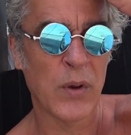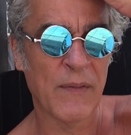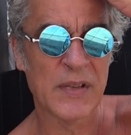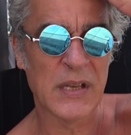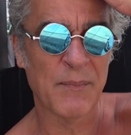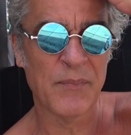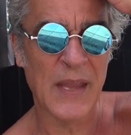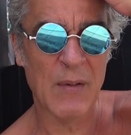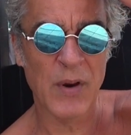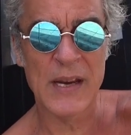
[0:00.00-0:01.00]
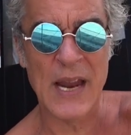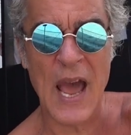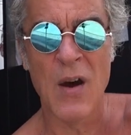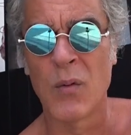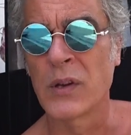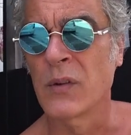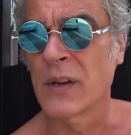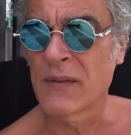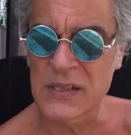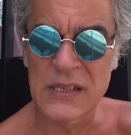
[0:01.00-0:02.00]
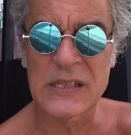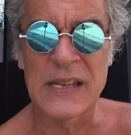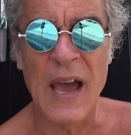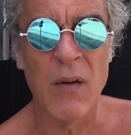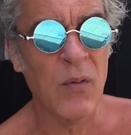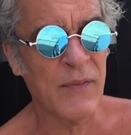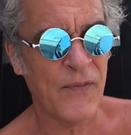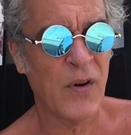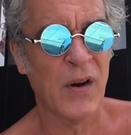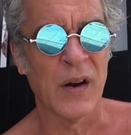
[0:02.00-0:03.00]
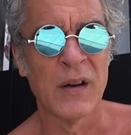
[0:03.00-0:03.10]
give us something right now, you know, give us this now. What for?